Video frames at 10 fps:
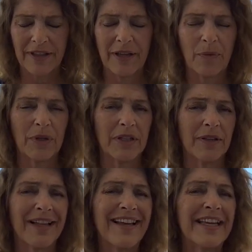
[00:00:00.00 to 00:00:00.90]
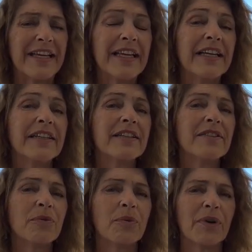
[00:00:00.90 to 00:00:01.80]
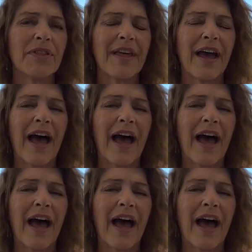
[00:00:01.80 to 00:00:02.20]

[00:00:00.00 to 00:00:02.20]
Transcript: They will heal with